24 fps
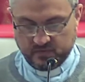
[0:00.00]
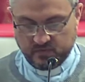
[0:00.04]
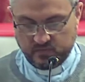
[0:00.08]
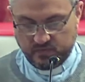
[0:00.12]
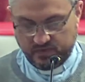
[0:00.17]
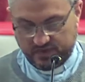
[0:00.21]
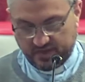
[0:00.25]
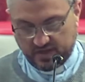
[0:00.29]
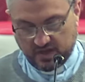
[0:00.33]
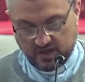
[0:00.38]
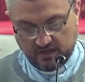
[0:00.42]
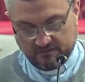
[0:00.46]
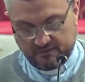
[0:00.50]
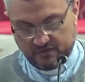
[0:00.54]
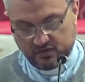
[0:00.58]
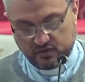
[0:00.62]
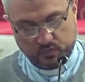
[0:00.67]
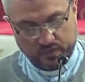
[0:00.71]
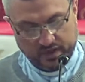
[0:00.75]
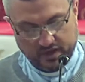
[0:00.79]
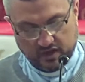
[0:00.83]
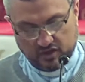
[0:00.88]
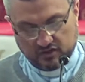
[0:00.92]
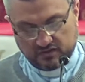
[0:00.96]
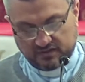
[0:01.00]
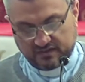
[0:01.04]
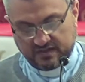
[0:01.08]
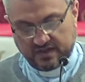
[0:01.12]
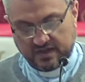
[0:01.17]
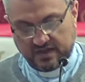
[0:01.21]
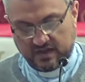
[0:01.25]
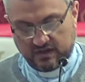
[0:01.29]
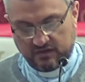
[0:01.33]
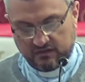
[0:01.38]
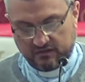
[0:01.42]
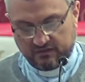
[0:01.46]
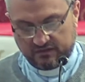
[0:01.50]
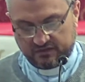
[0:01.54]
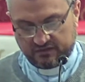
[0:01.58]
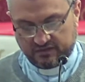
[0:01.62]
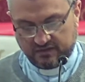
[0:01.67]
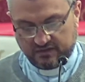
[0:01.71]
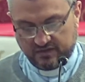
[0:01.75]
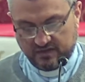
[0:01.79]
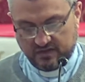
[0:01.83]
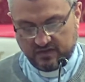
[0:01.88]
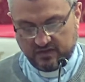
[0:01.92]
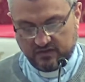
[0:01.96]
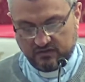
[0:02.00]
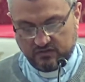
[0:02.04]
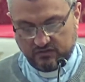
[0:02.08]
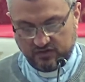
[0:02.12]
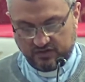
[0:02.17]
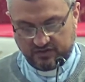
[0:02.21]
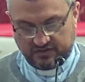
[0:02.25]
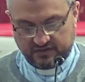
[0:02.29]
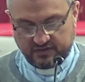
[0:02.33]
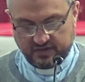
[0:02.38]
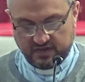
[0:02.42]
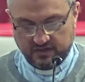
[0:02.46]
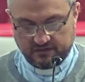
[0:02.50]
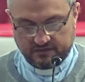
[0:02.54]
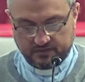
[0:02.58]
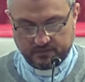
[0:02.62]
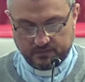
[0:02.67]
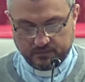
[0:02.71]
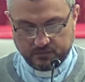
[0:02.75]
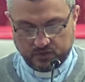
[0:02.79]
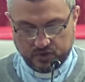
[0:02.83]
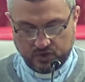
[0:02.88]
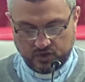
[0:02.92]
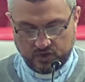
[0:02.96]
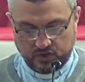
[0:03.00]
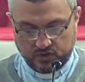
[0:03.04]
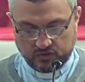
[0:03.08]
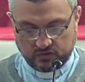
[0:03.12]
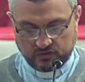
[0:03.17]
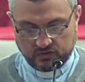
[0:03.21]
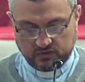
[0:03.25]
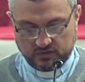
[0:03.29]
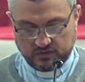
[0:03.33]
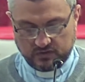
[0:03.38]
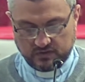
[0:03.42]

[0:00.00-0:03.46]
with the comfort we ourselves receive from God.